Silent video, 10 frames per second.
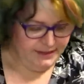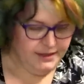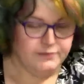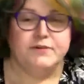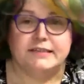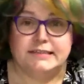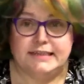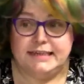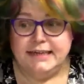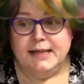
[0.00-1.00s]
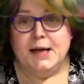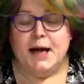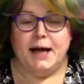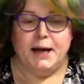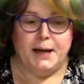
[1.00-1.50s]
fussy.
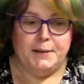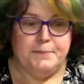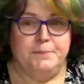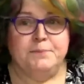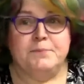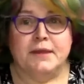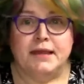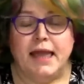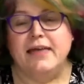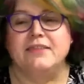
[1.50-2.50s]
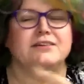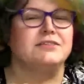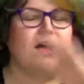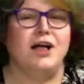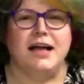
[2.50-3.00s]
Um, and there's
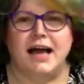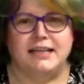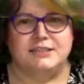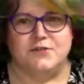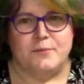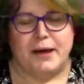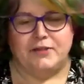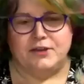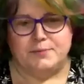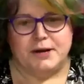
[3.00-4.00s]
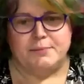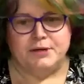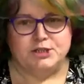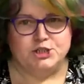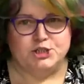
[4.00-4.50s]
all kinds of them out there, but I'm
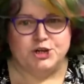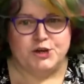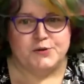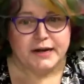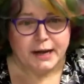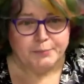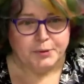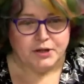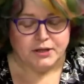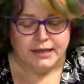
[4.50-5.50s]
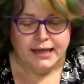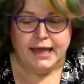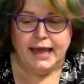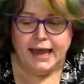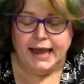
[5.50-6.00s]
going to just show you a couple
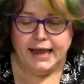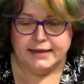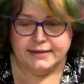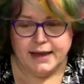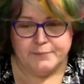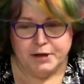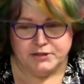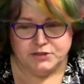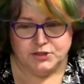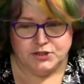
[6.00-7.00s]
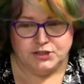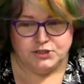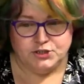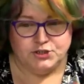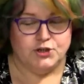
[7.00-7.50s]
and I am also going
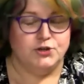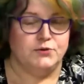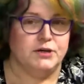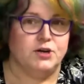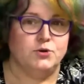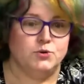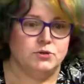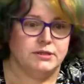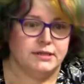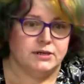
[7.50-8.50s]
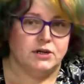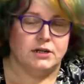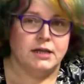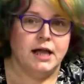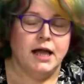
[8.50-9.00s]
to show you a cool
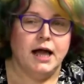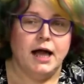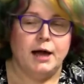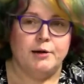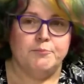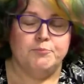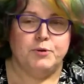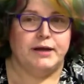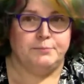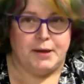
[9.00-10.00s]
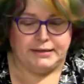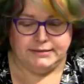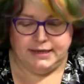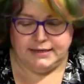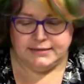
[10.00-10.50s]
little uh, bread
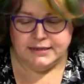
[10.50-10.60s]
basket.